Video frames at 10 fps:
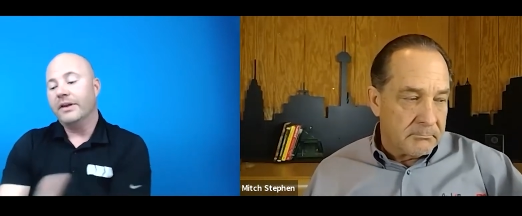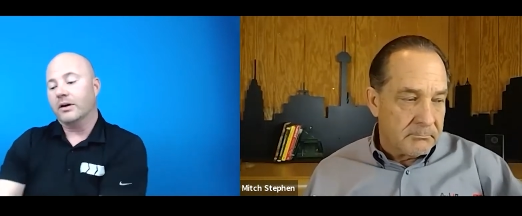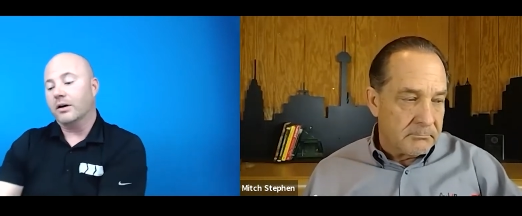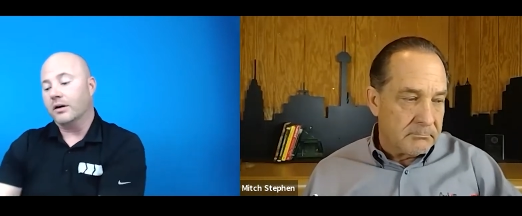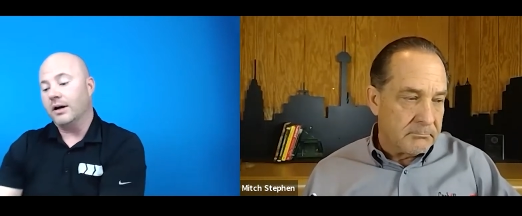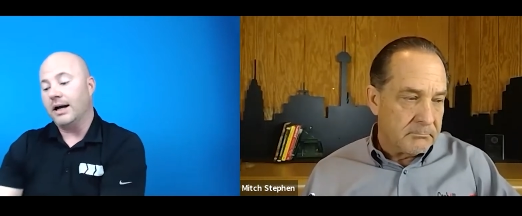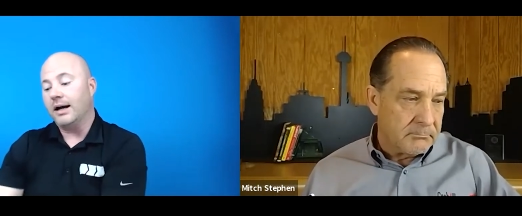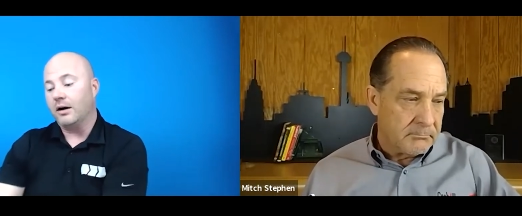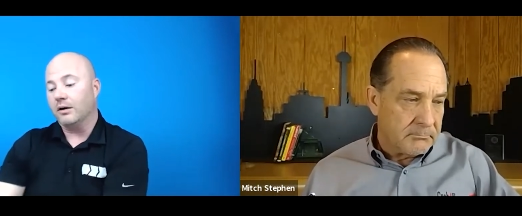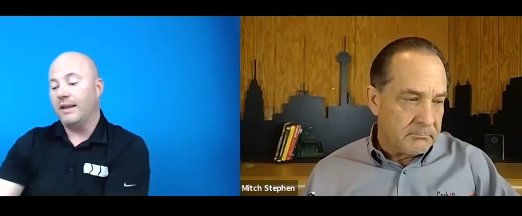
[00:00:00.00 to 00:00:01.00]
Speaker 1: Then our,
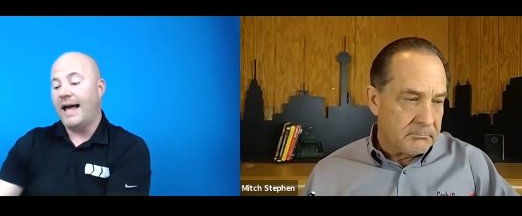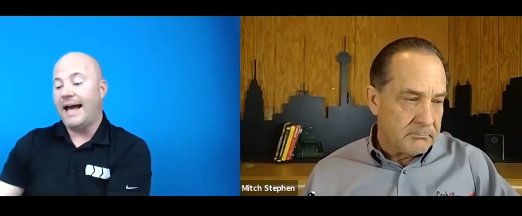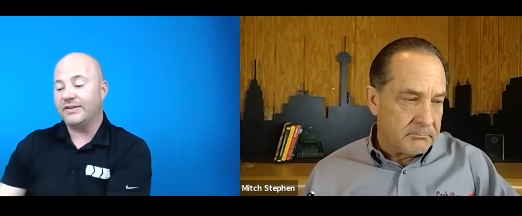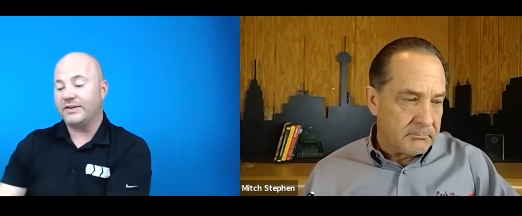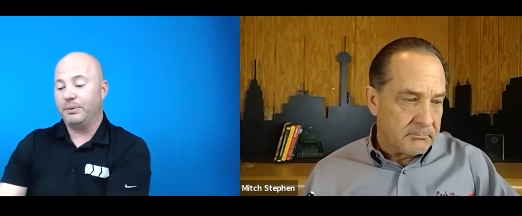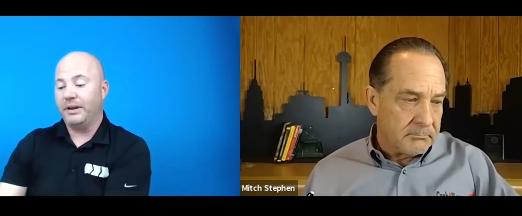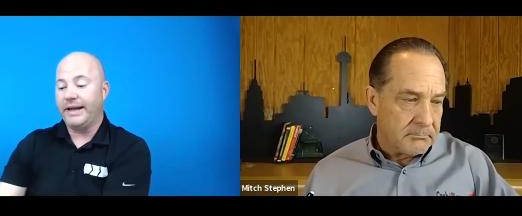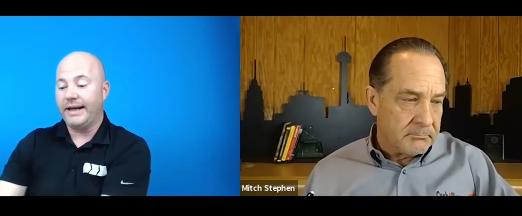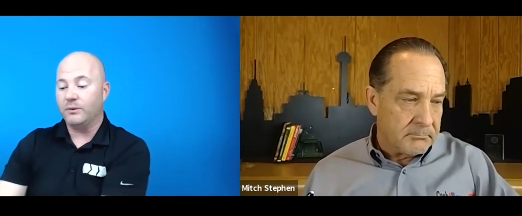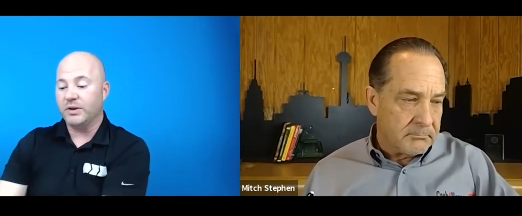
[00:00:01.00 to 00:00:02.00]
uh, our last
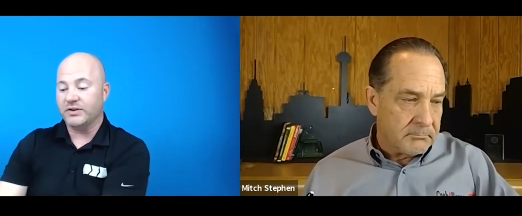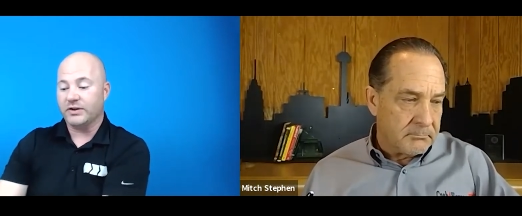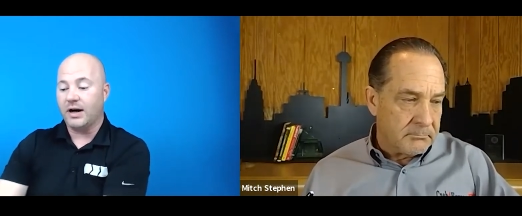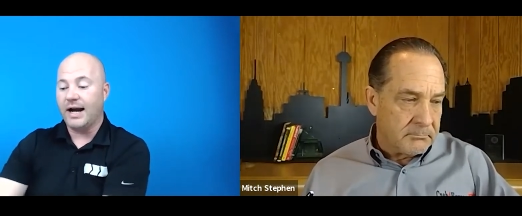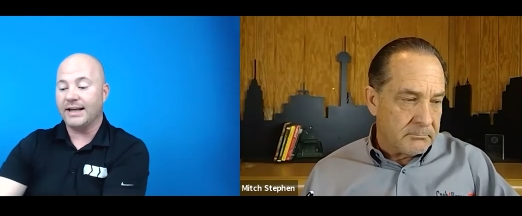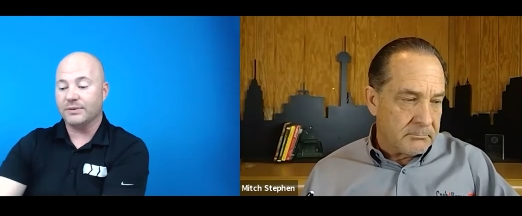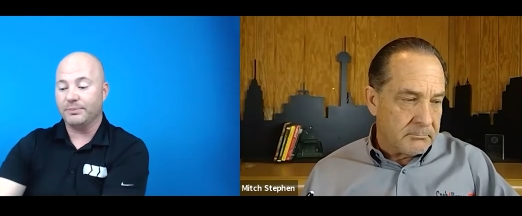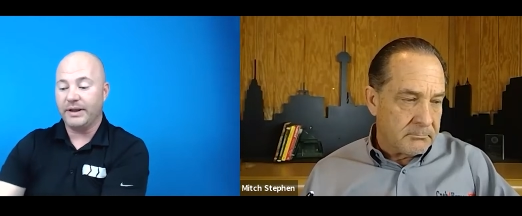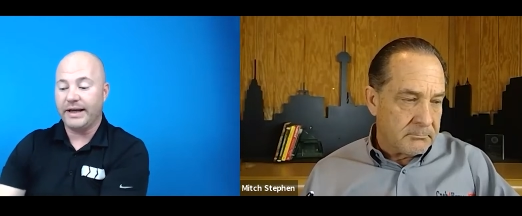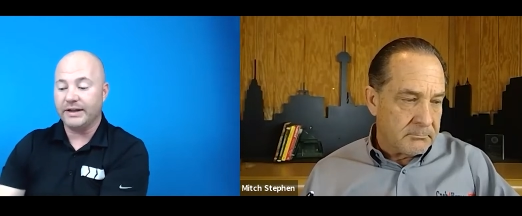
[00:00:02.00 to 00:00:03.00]
plan, which is our highest
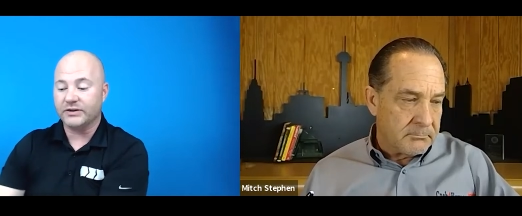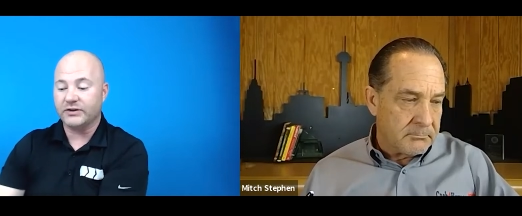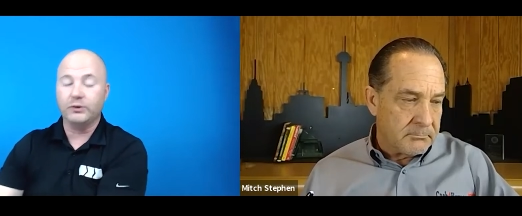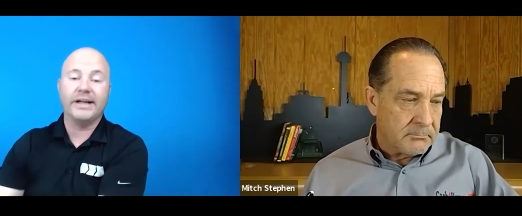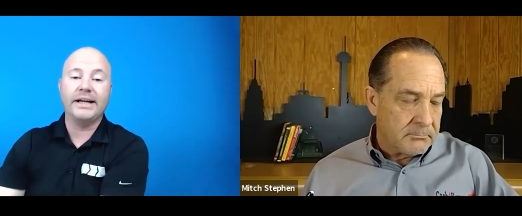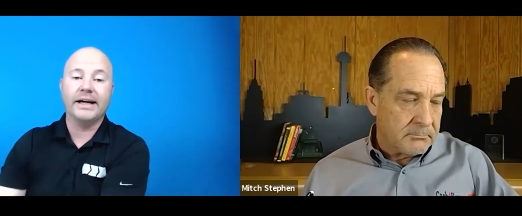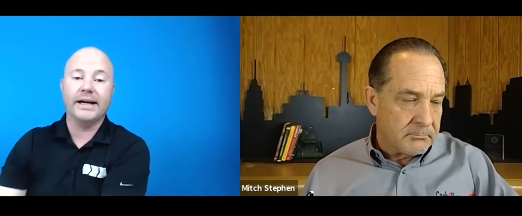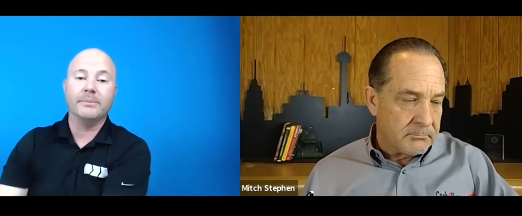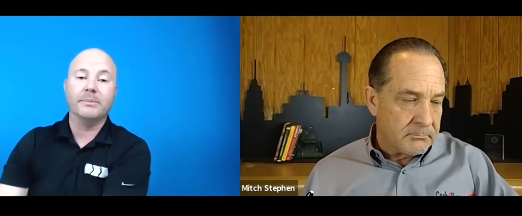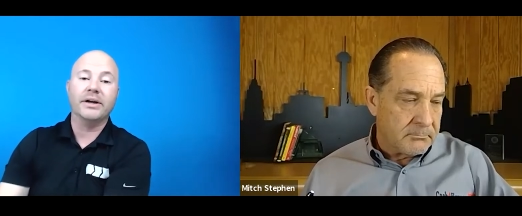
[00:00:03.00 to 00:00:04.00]
plan is 299
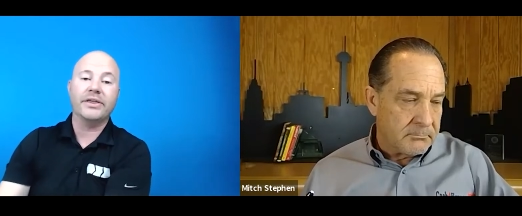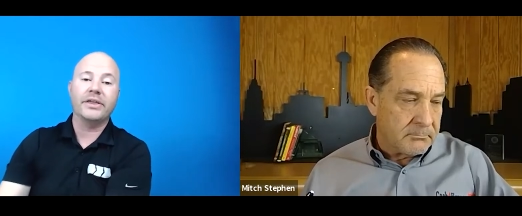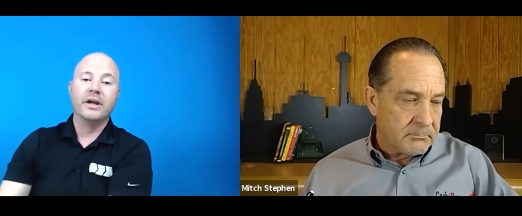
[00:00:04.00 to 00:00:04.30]
a month